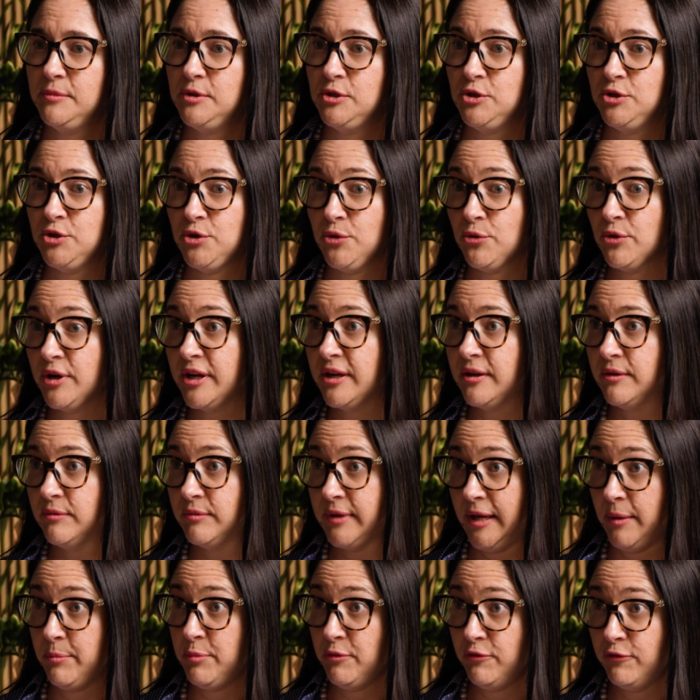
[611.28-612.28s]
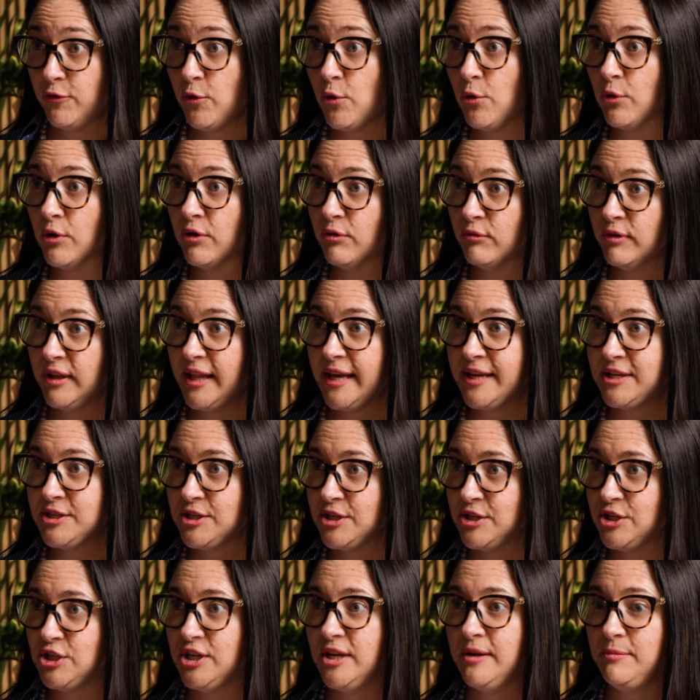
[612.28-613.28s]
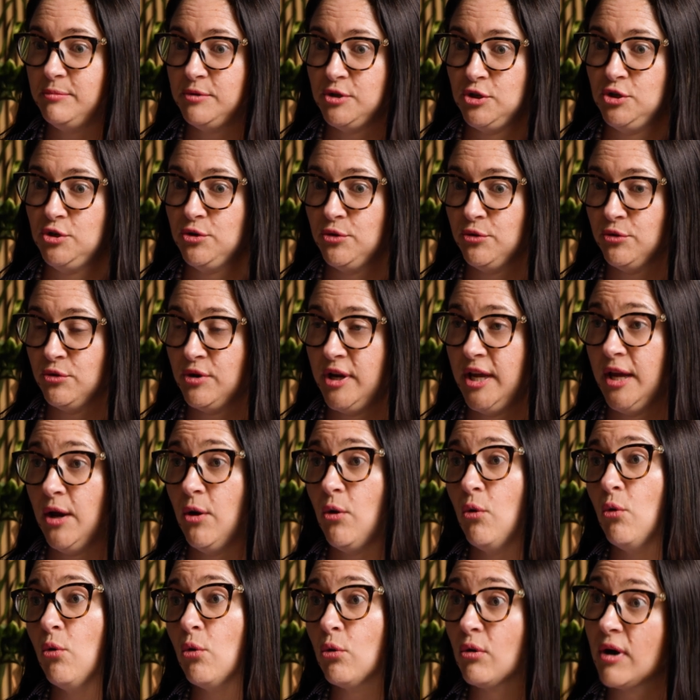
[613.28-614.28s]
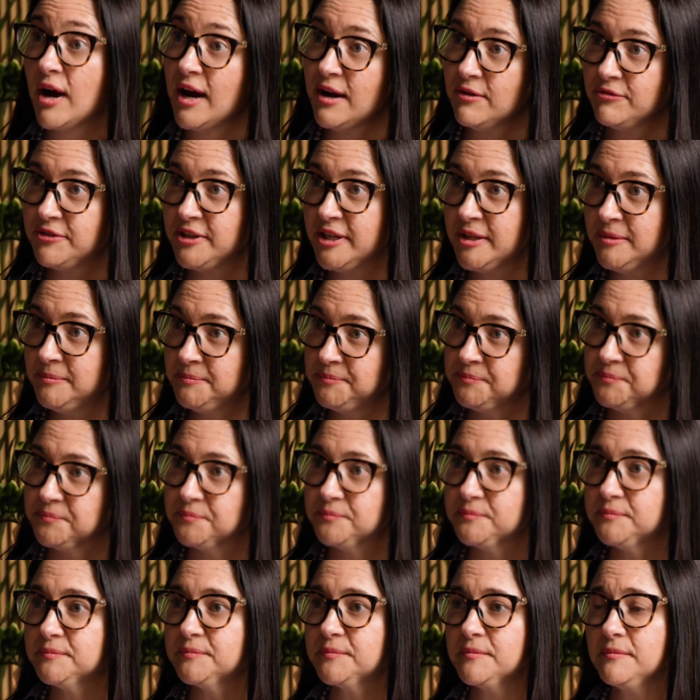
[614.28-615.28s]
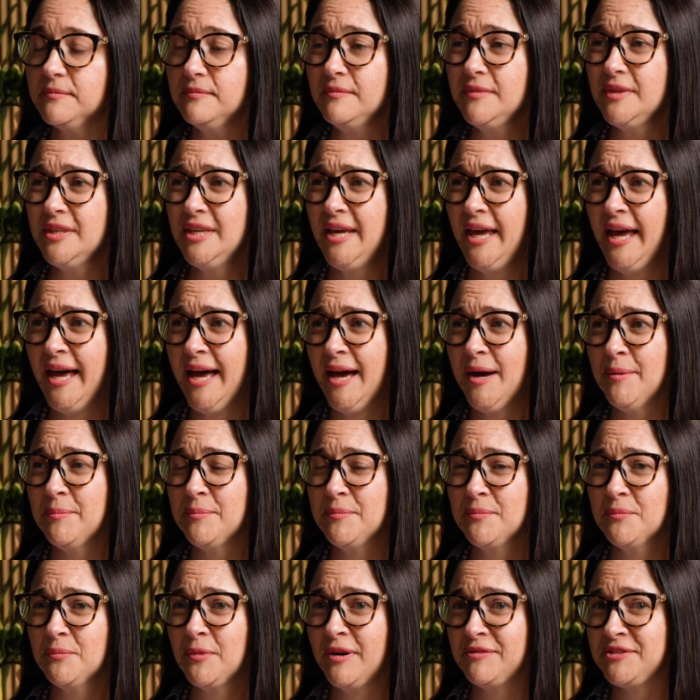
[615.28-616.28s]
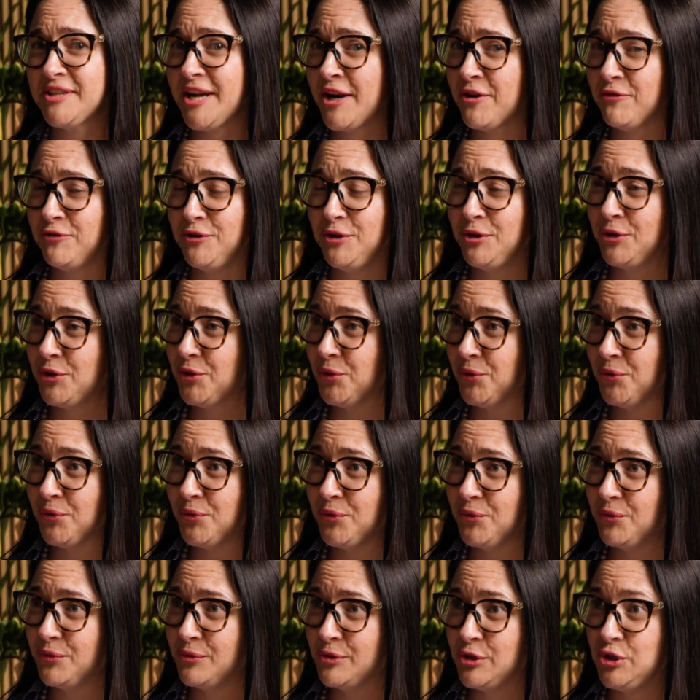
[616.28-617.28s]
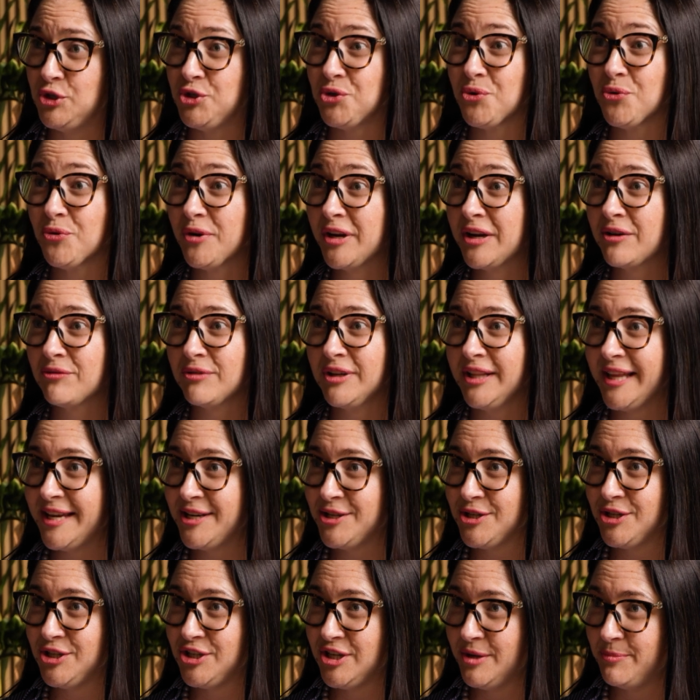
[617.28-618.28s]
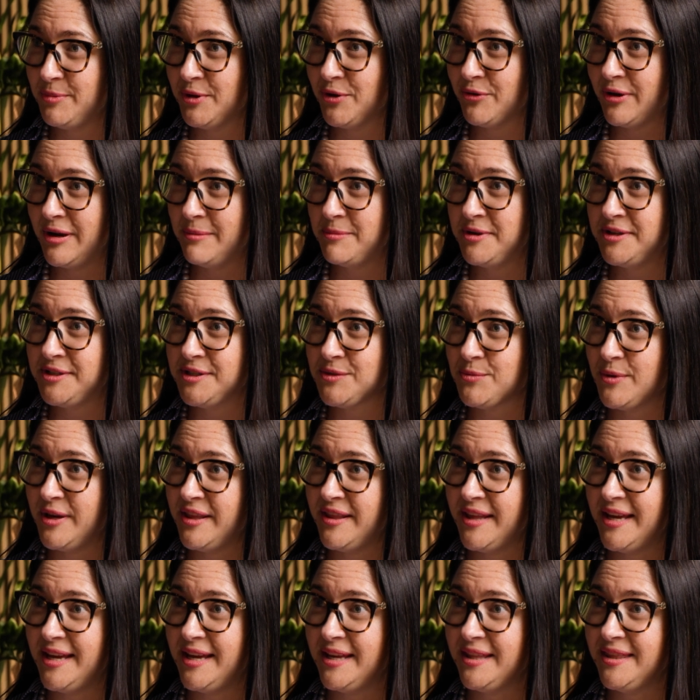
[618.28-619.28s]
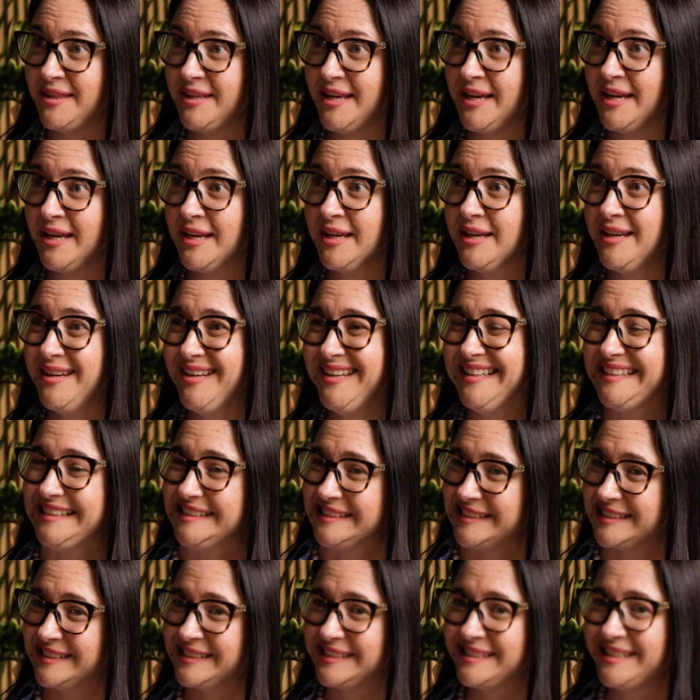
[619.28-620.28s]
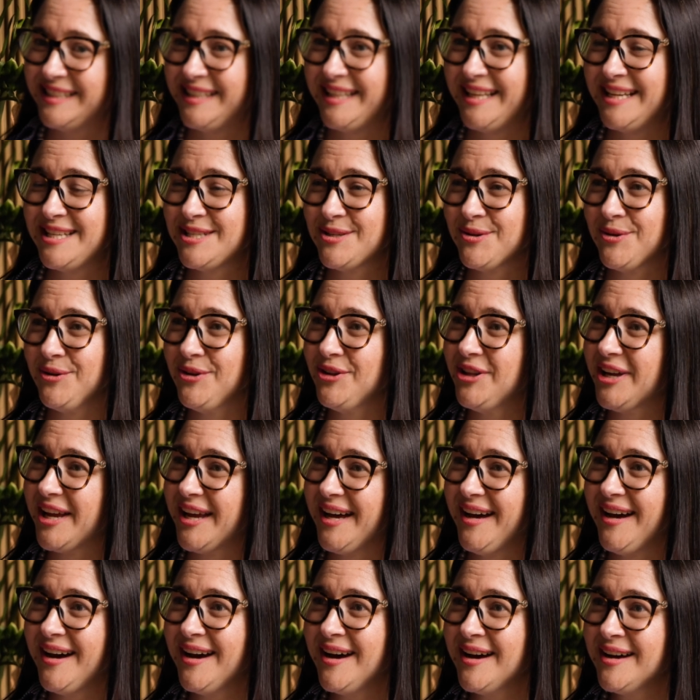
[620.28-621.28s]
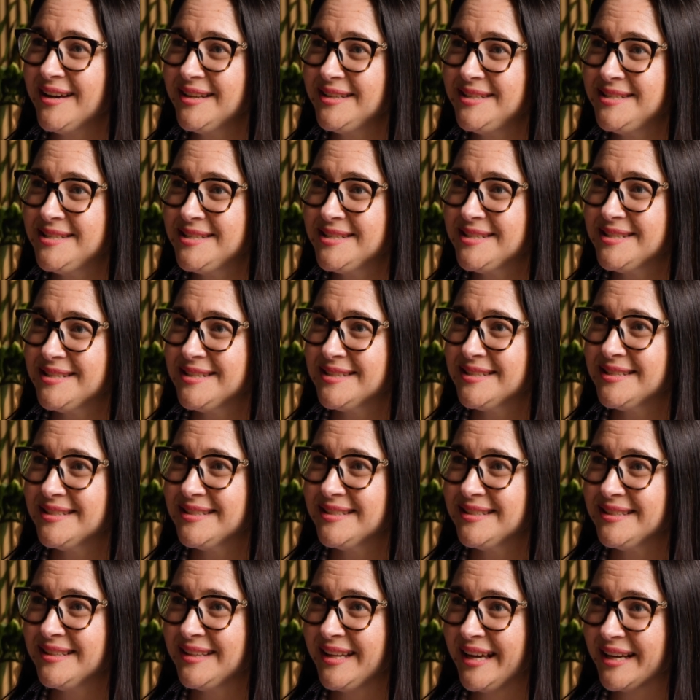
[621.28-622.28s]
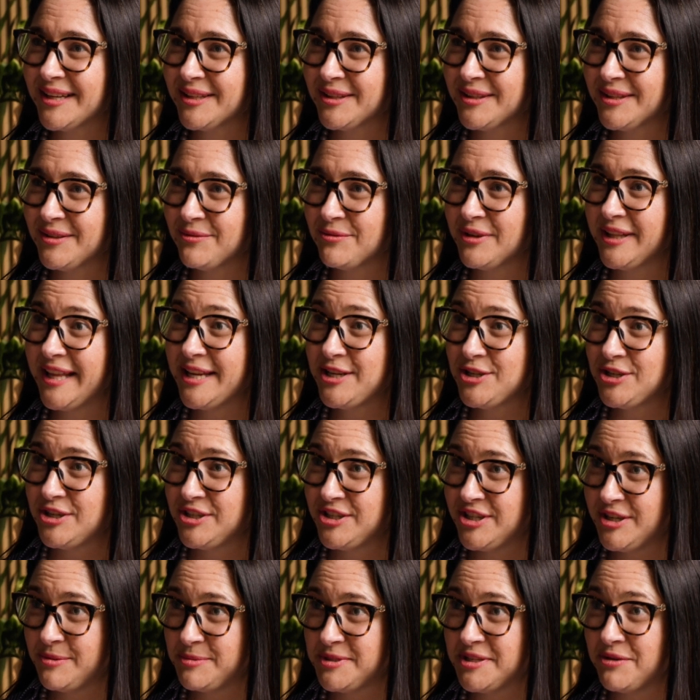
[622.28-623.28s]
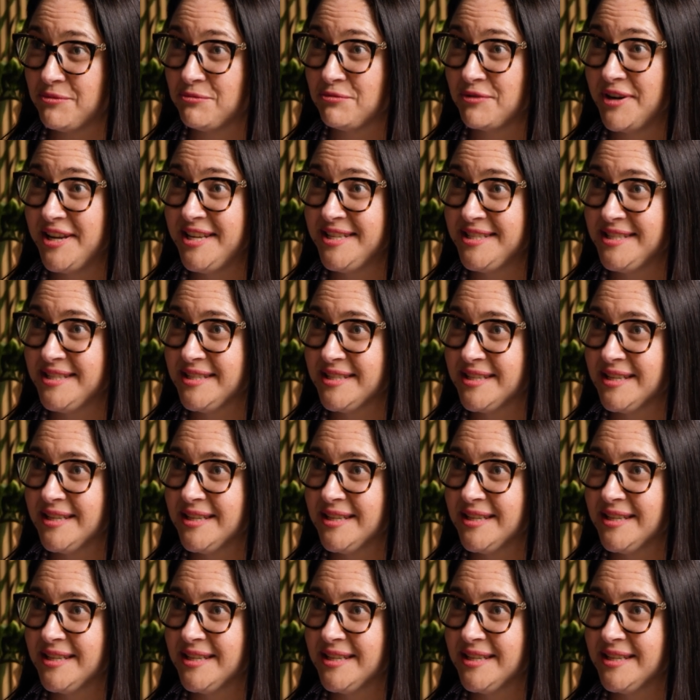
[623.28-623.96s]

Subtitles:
during, like before a relationship, during or after. I've done a few cool during relationship agreements where they think things are on the cards, like the relationship's at risk.